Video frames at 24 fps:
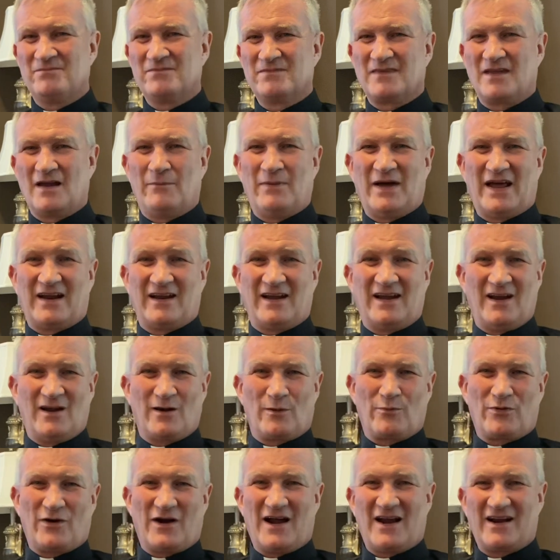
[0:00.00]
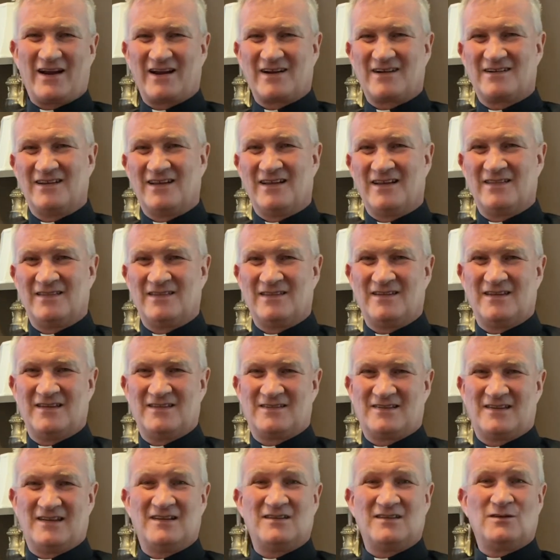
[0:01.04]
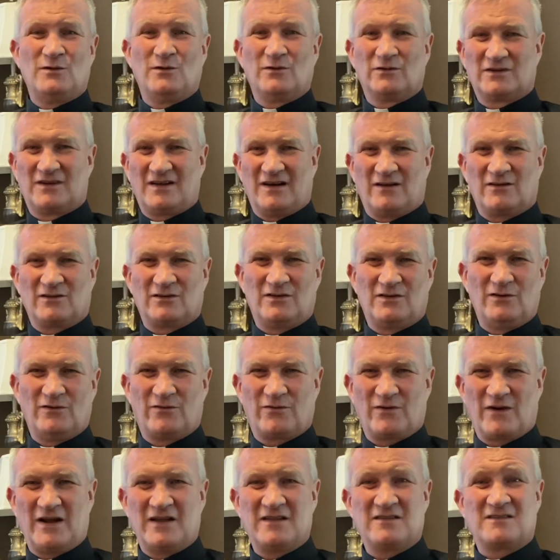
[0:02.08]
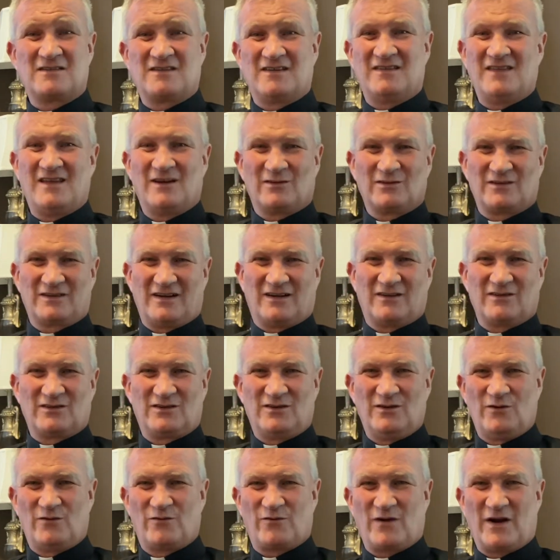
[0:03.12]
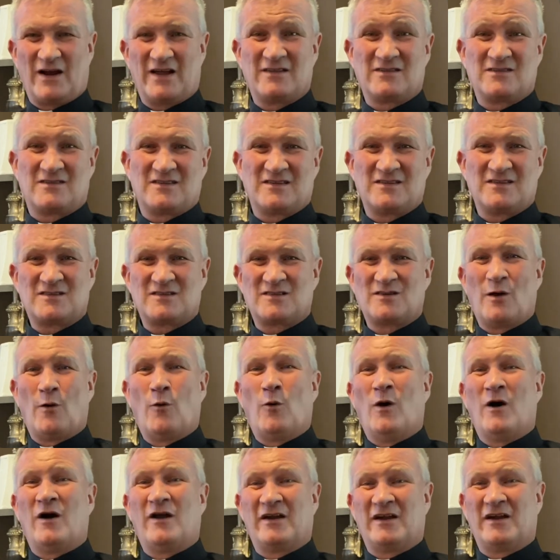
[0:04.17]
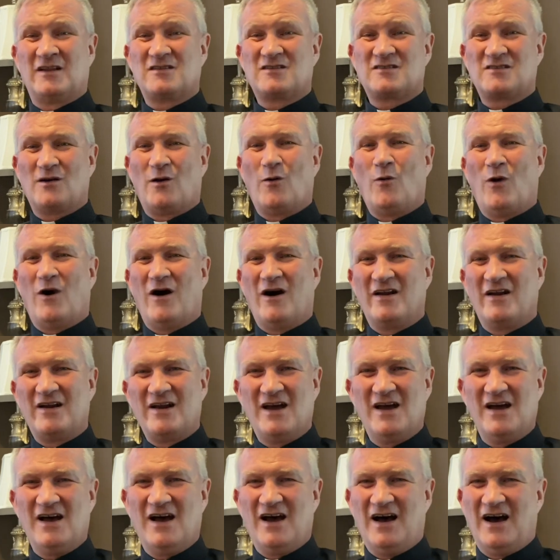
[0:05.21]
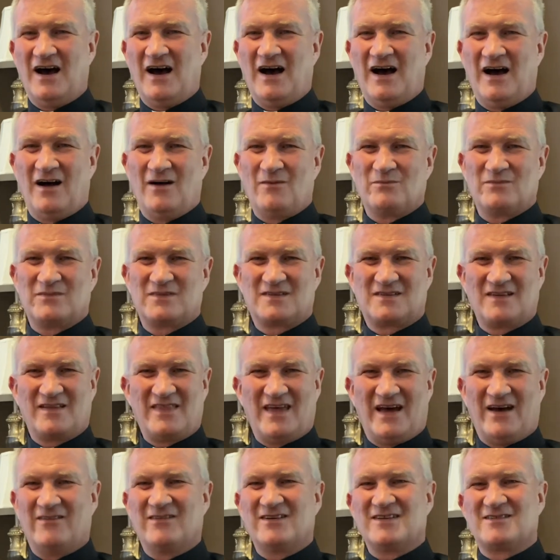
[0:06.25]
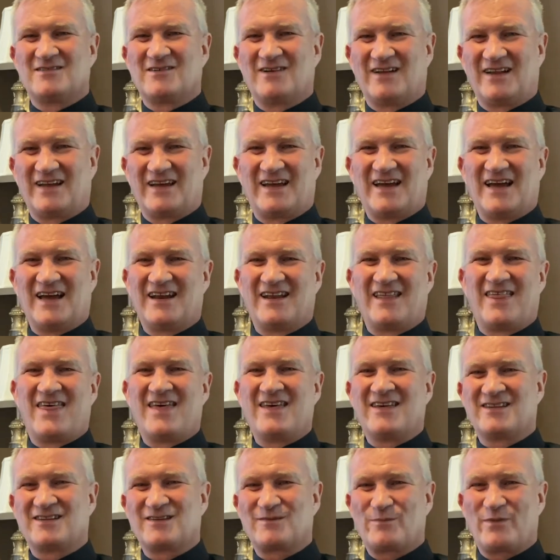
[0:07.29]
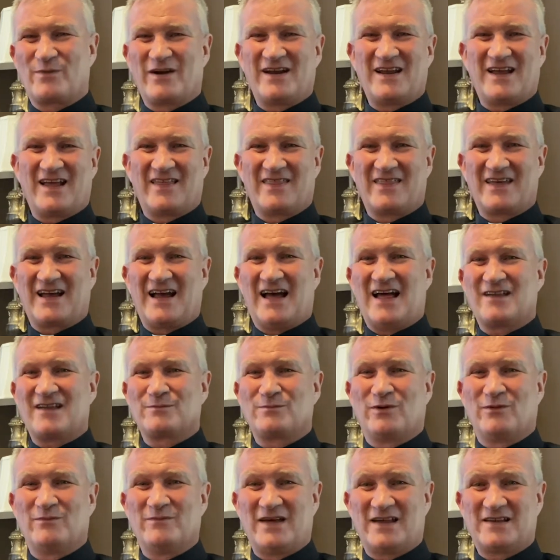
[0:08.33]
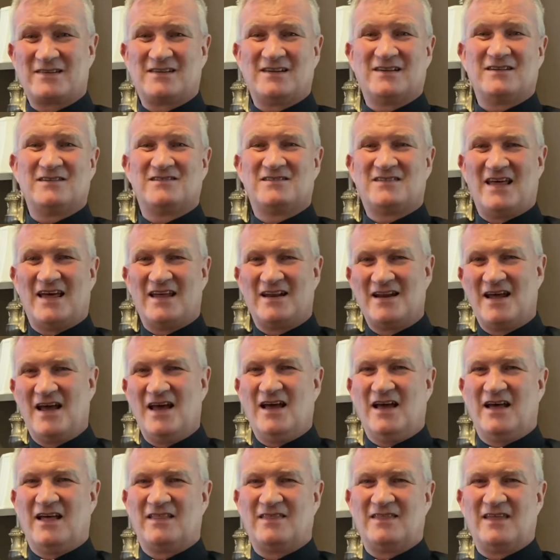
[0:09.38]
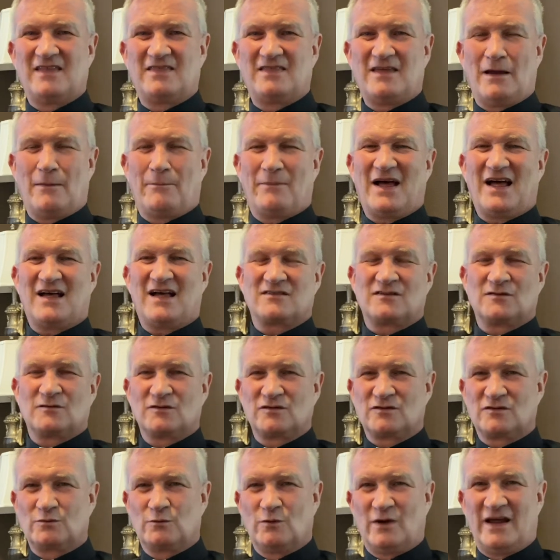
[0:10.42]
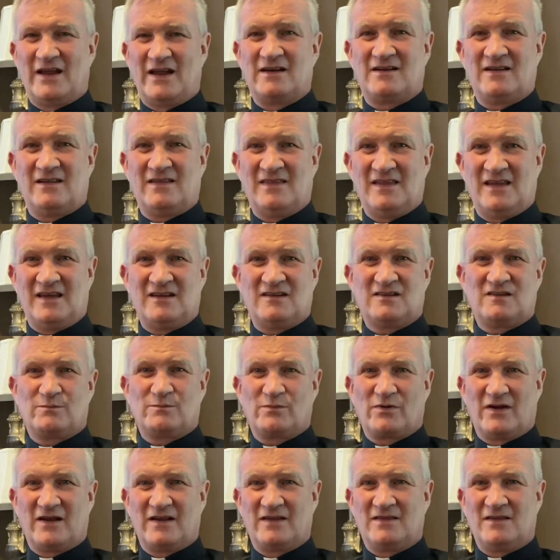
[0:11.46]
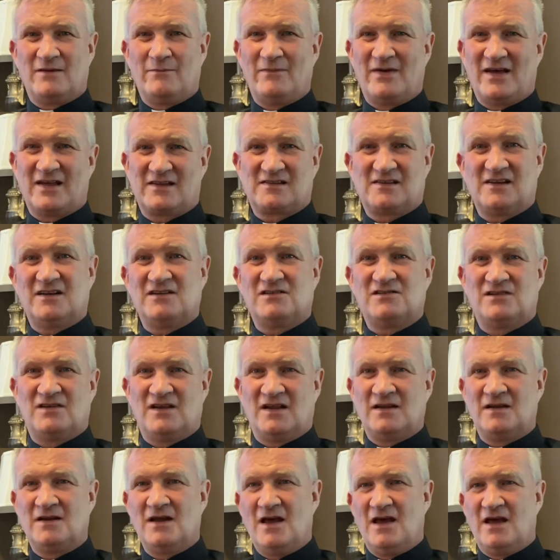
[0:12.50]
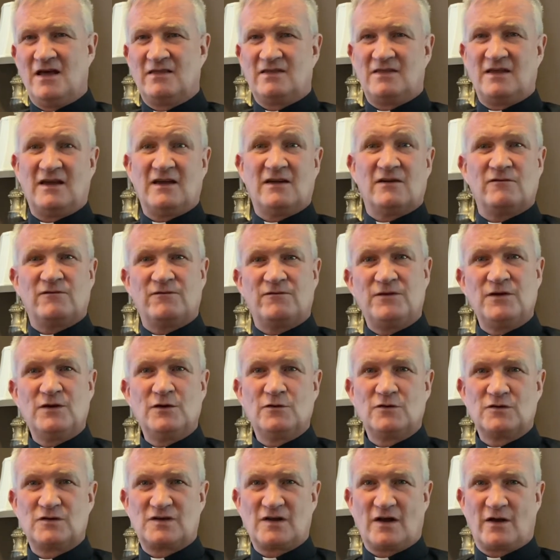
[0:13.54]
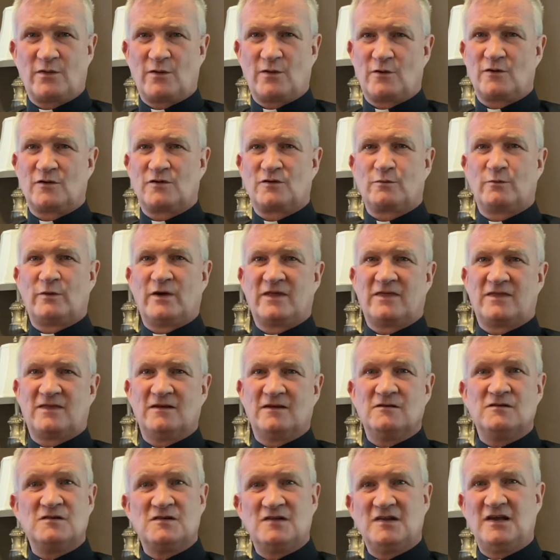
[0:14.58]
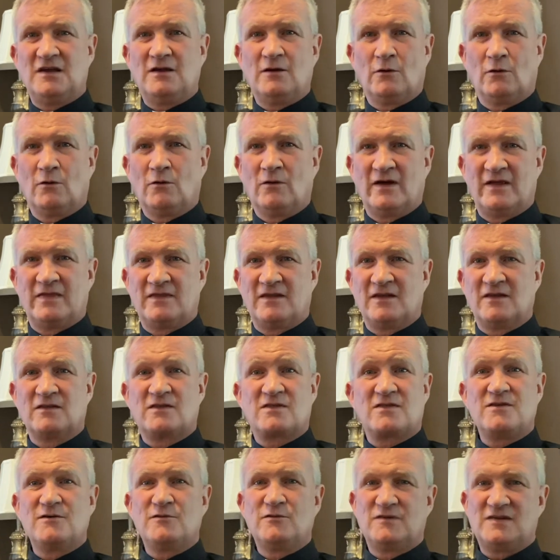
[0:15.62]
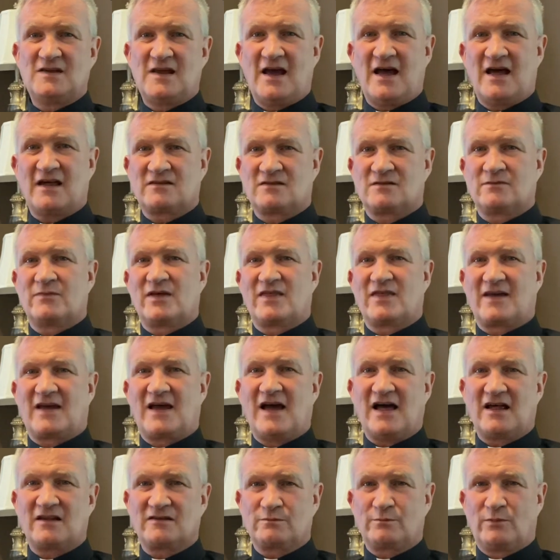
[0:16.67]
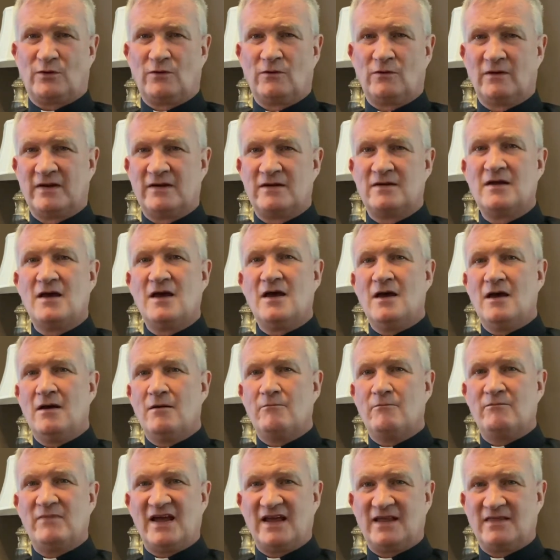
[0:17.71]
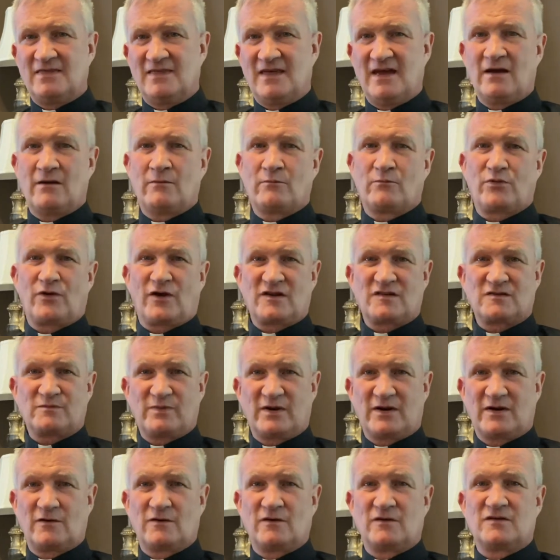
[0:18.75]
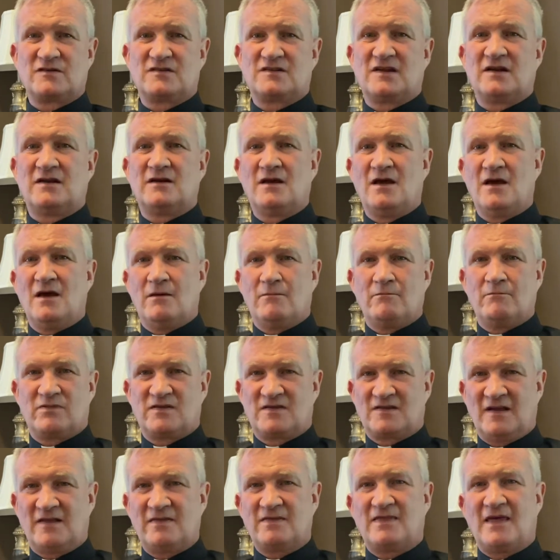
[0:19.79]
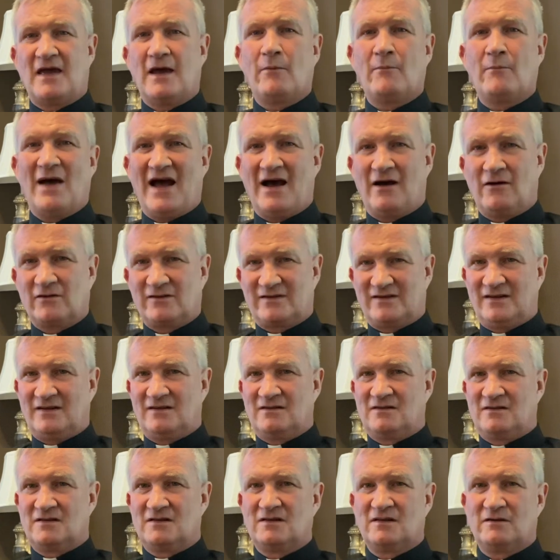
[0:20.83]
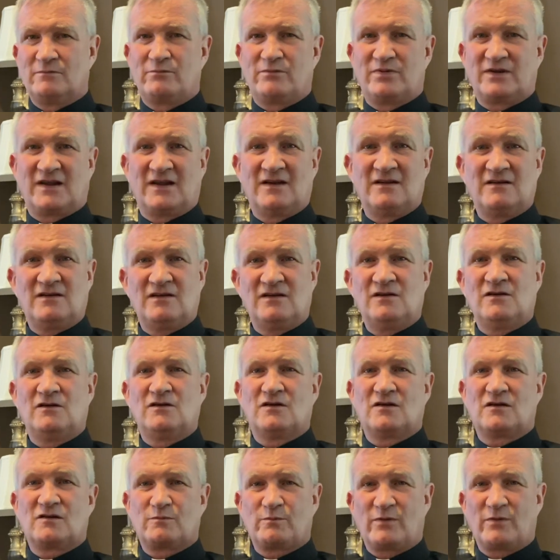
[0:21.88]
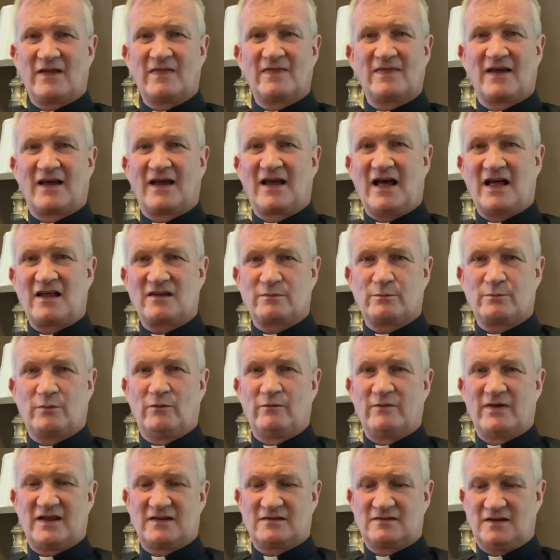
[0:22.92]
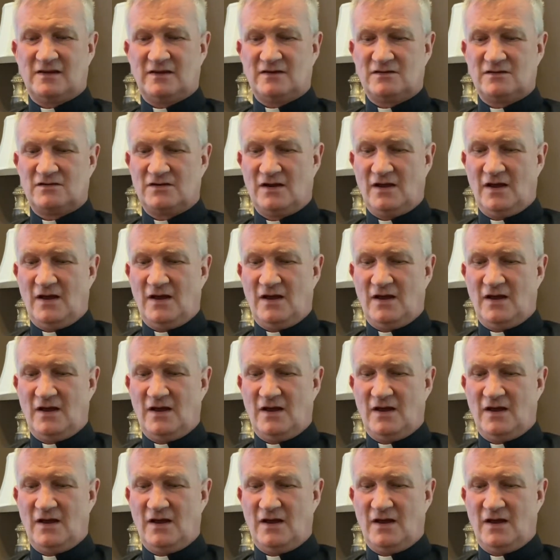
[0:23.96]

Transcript: about a hair product, and it said, you'll tell 2 friends and they'll tell 2 friends, and so on and so on. So that was really kind of the spreading of the gospel message, that the apostles went and they spread the message, and they infused others with the zeal and the enthusiasm of the gospel, and made them presbyters and sent them out and continued to spread the gospel message.